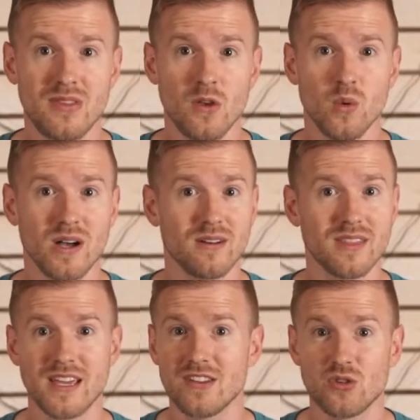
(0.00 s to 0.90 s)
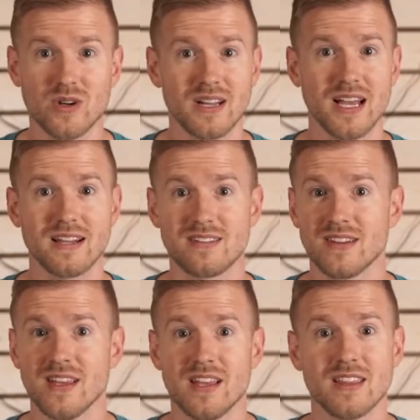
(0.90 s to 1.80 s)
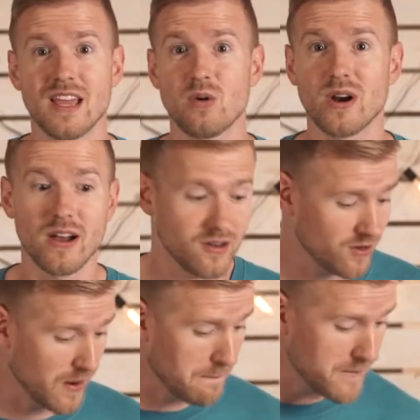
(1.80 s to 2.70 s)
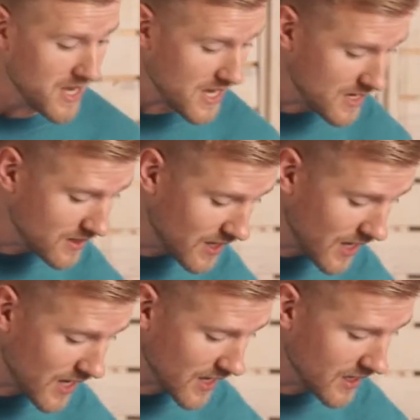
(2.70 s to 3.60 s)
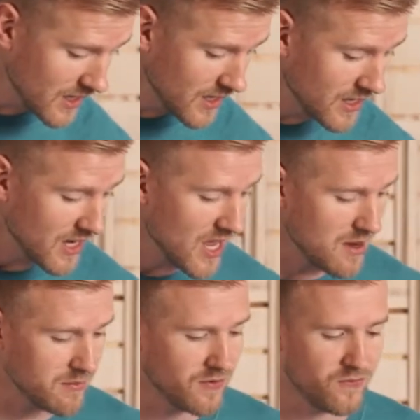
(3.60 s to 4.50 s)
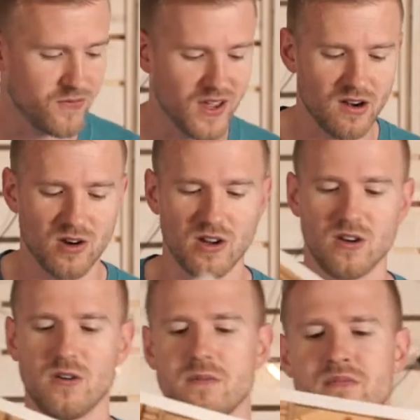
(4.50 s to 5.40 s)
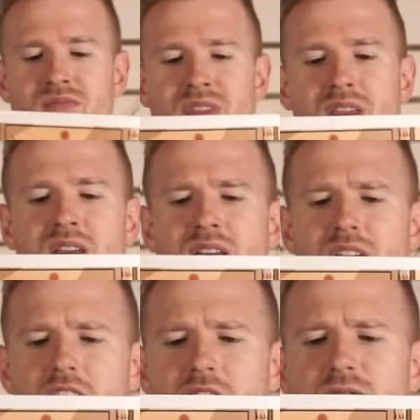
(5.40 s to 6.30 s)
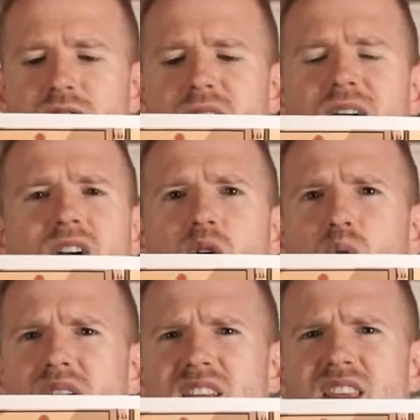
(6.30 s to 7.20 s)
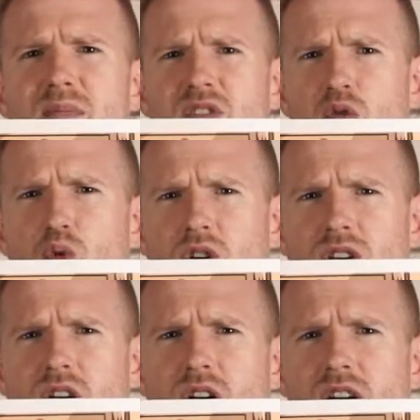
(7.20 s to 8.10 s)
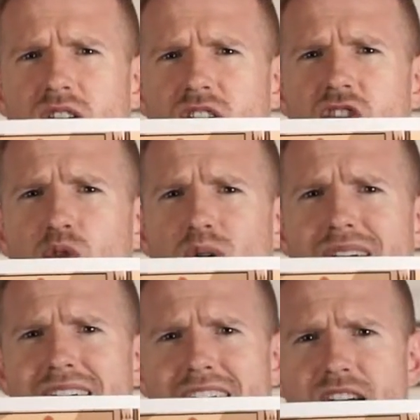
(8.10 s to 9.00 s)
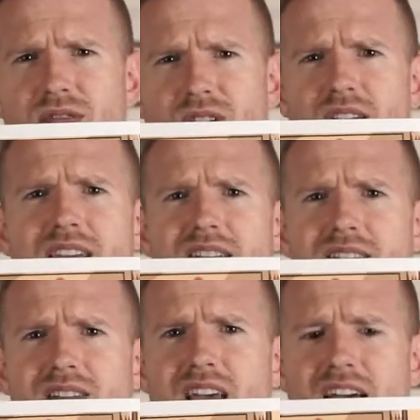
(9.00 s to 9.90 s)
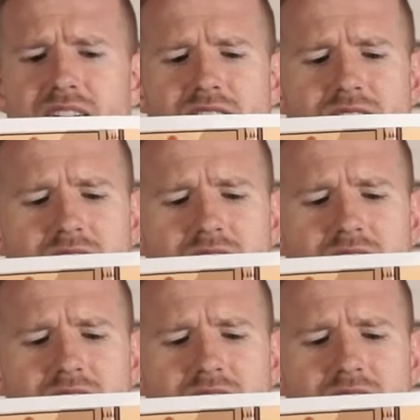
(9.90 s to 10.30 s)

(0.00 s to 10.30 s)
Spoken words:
Well, the Israelites, they were under a mean king named Pharaoh. And Pharaoh wanted them to work hard to do whatever he said.